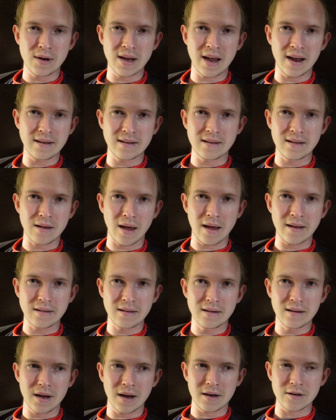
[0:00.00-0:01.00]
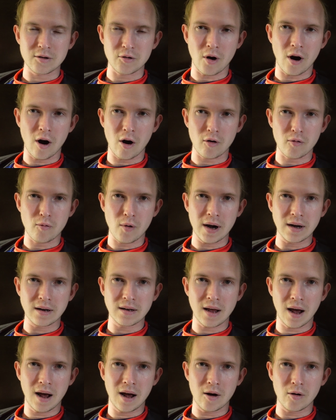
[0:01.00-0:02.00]
get that extra heart rate
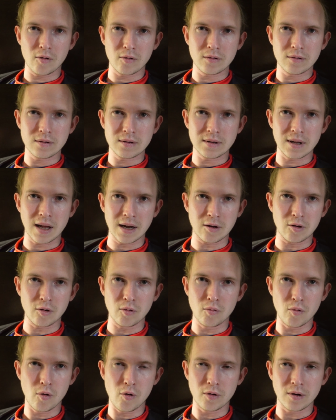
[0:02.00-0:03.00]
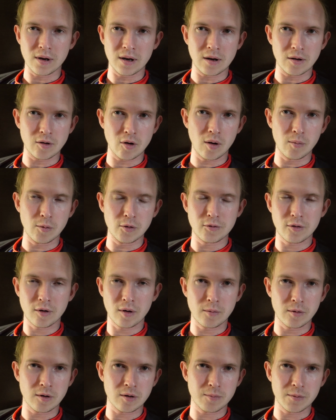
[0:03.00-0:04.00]
down like you would in a normal
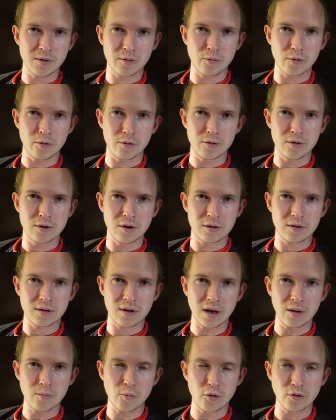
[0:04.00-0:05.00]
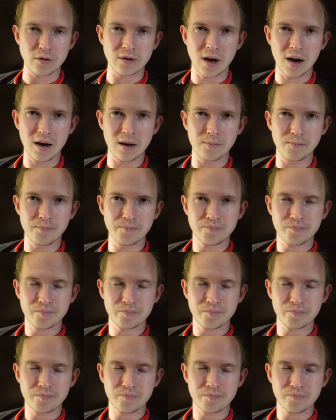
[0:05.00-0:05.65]
tournament where you just take more time.